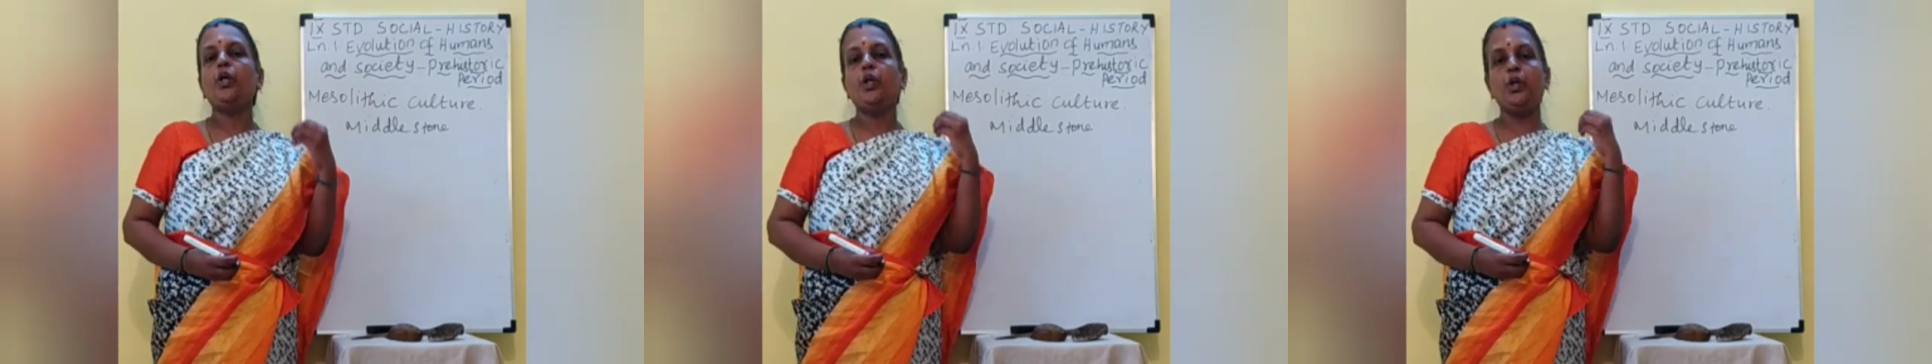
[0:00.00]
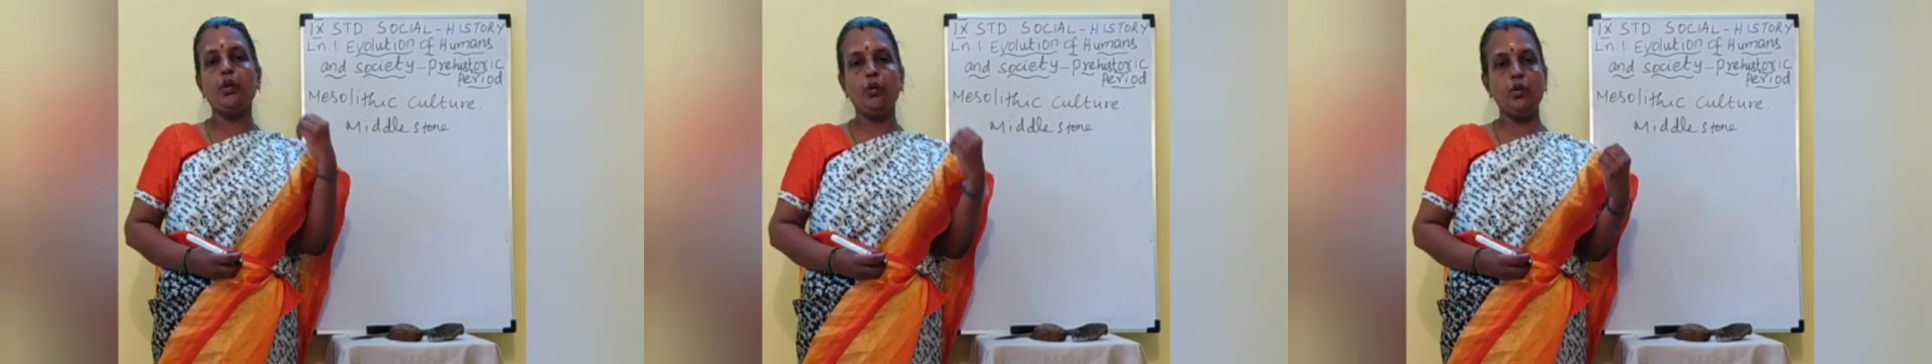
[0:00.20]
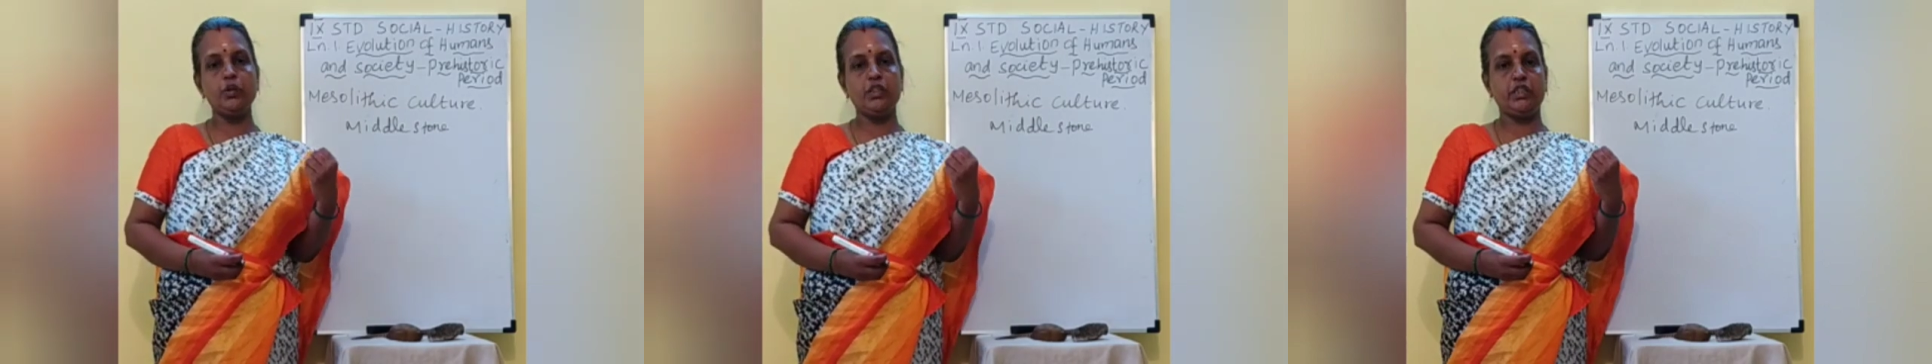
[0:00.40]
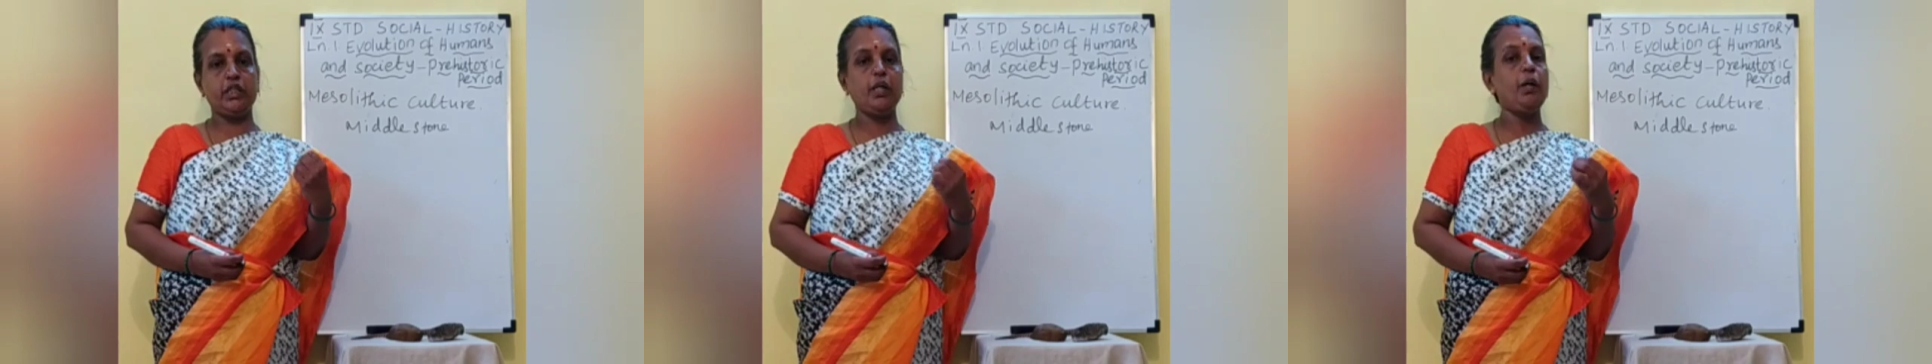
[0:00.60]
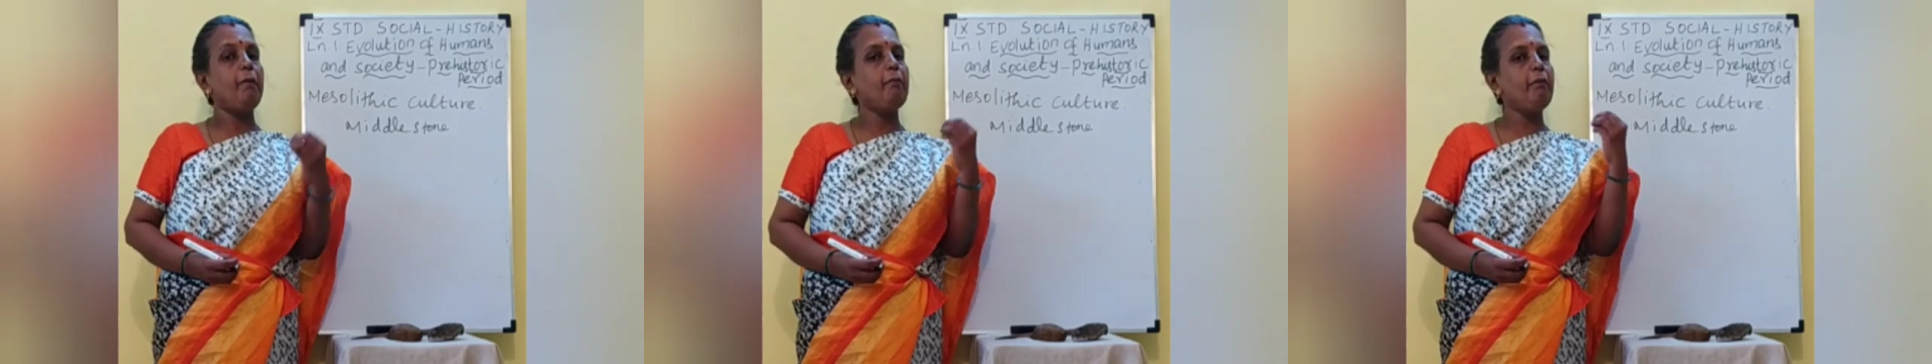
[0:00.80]
used
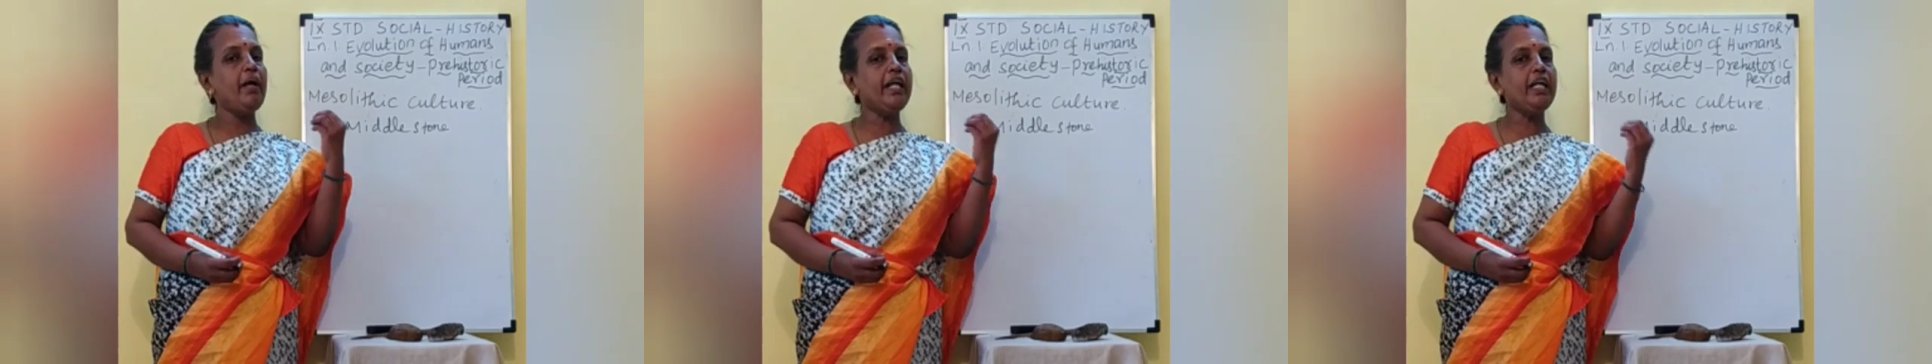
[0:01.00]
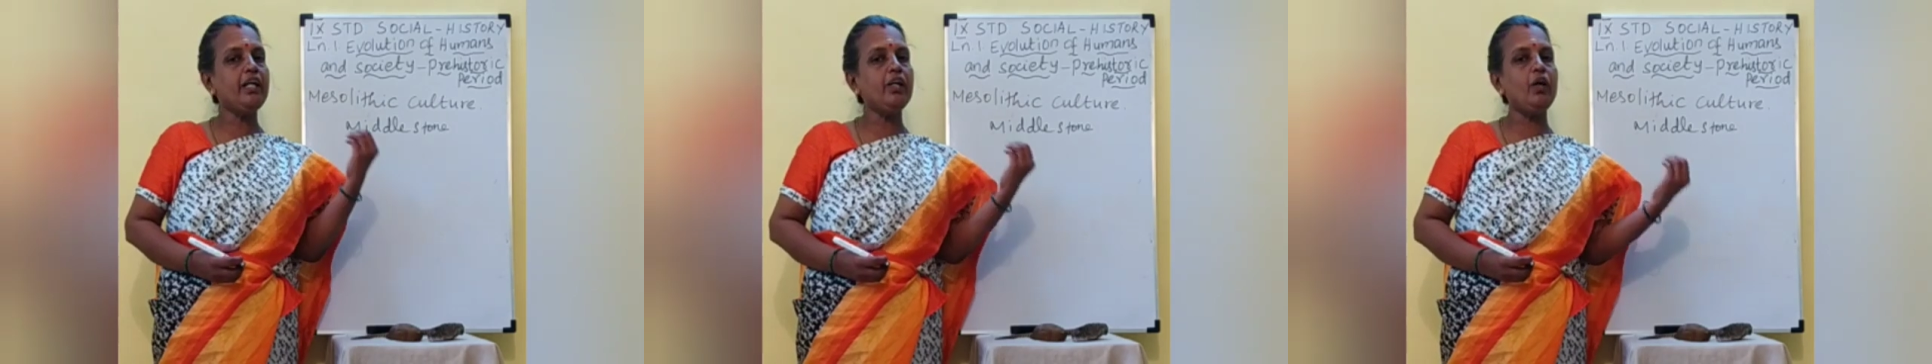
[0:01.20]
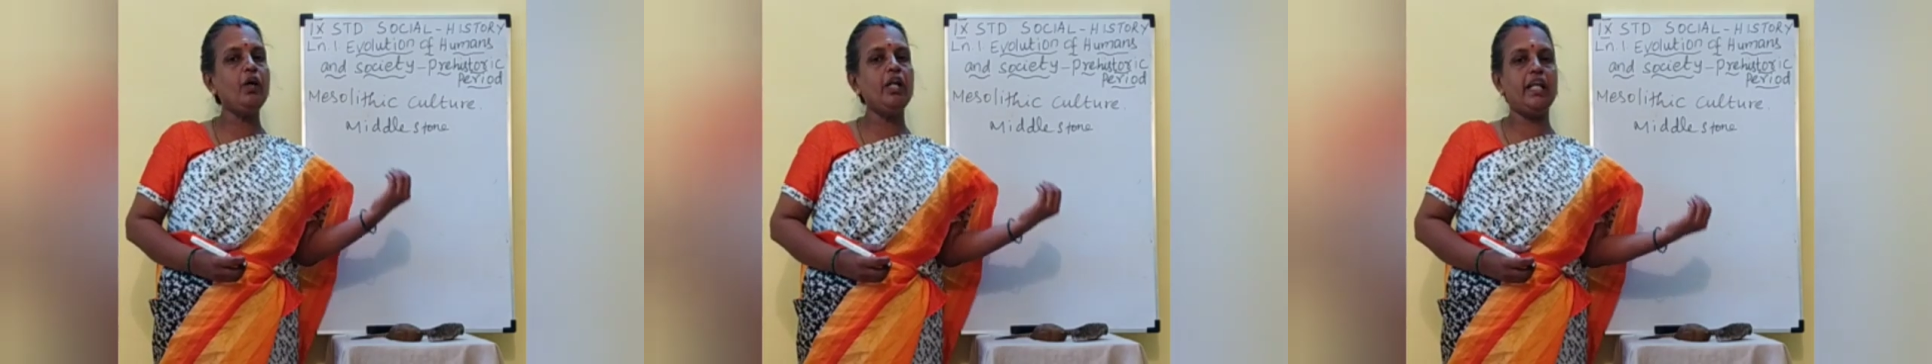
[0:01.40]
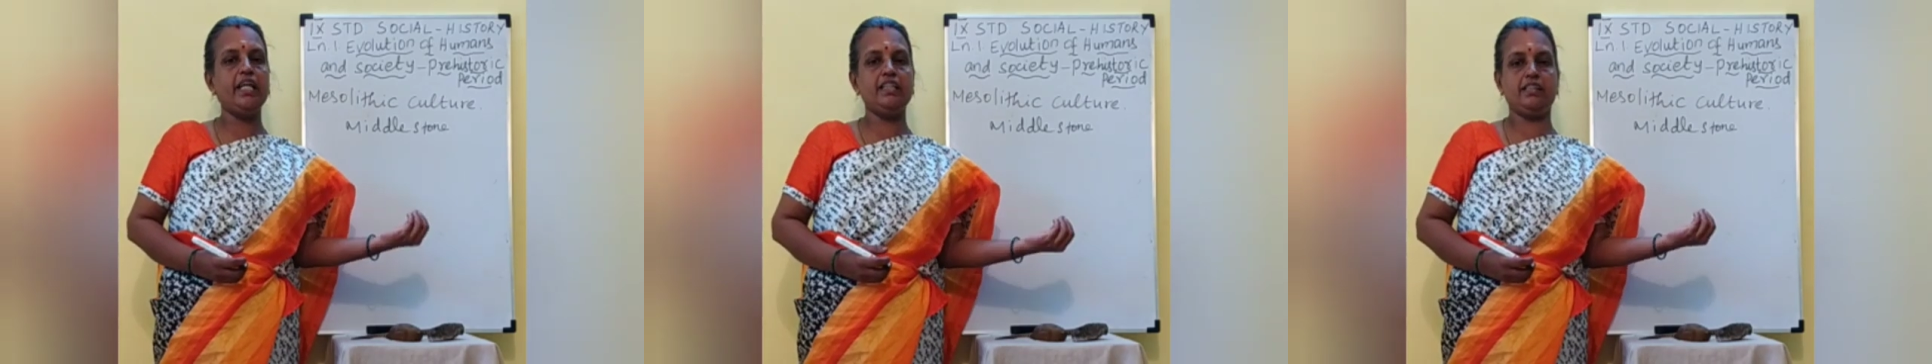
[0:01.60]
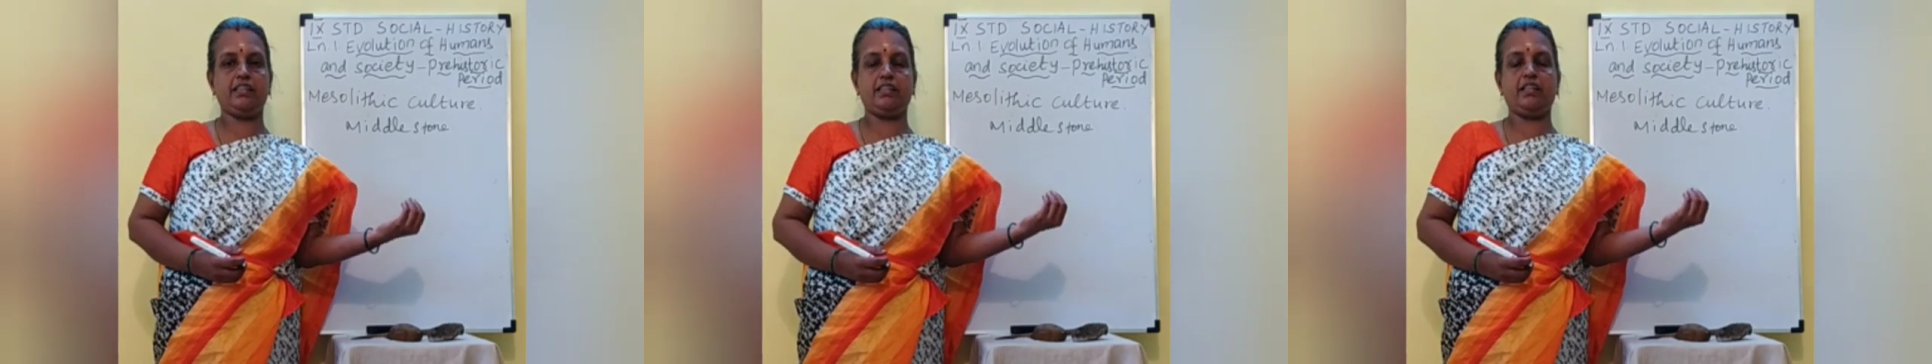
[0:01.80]

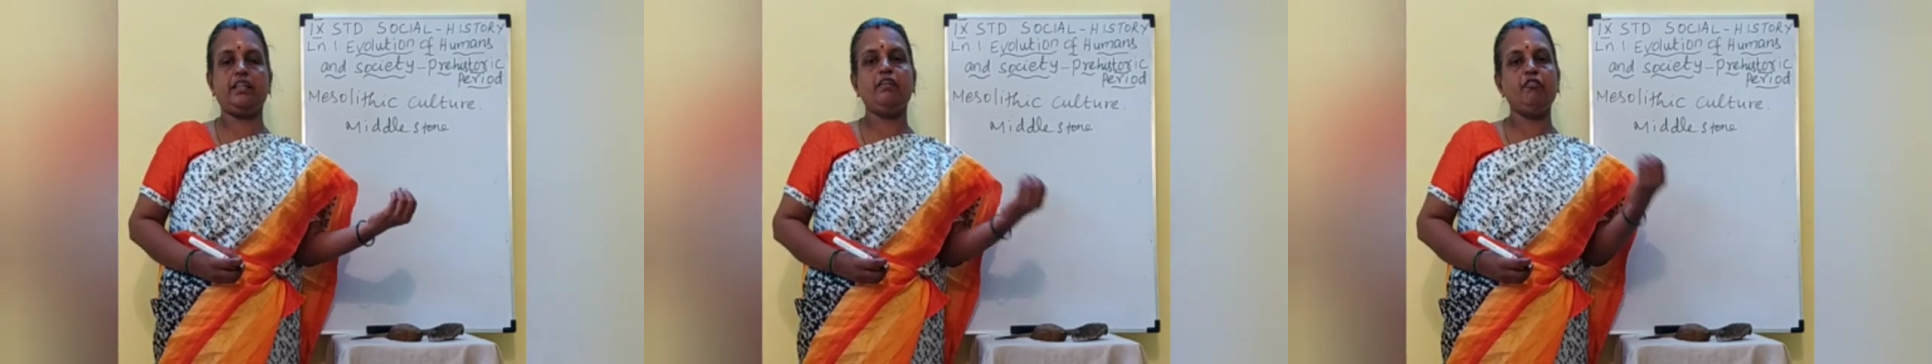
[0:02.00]
microliths,